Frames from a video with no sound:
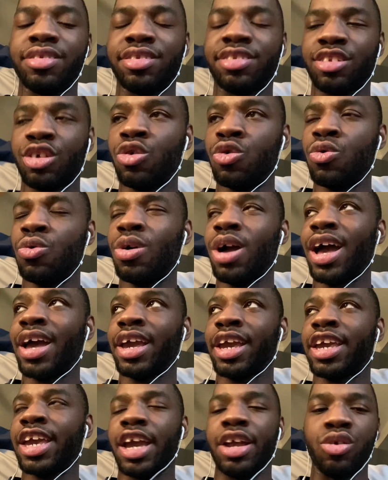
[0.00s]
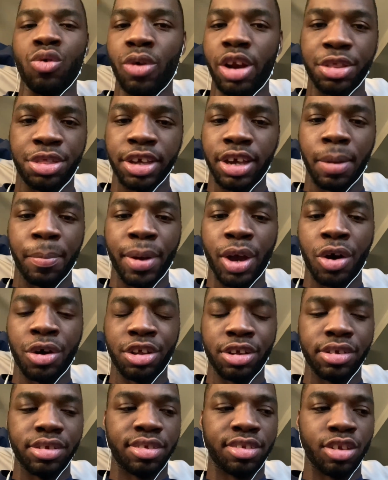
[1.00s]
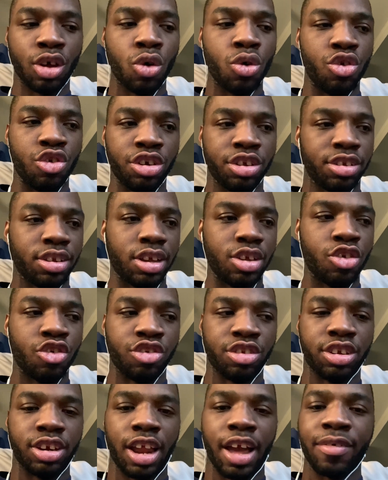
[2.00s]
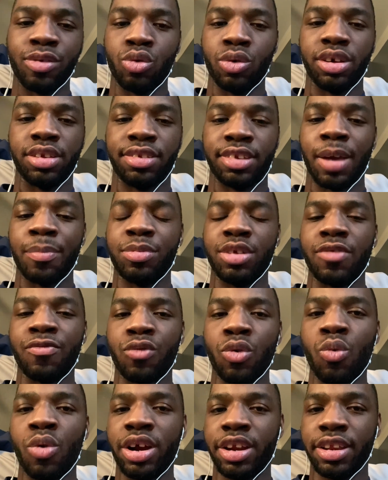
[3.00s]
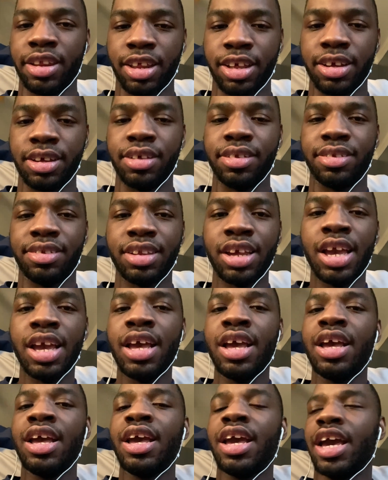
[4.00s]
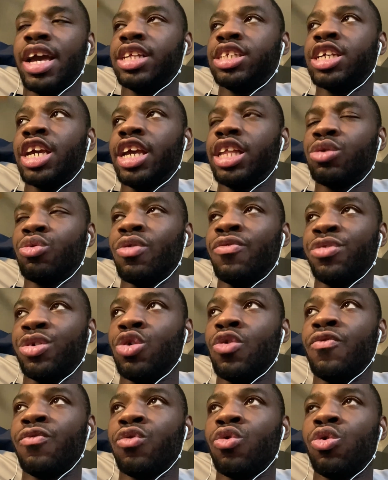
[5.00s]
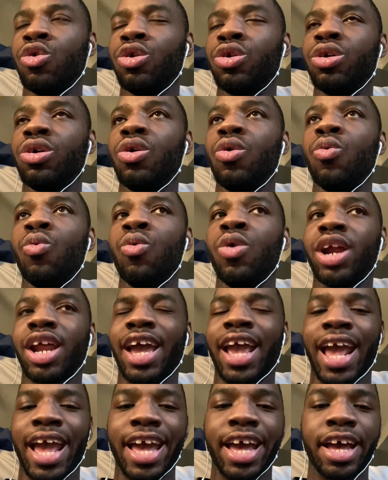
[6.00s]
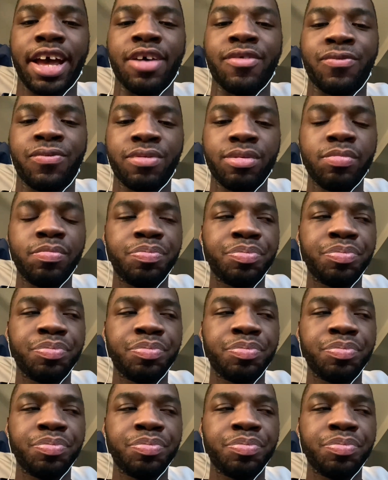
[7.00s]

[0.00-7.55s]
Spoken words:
So I can't do anything about it. So you're just going to have to accept it for what it is and take the review for what I have.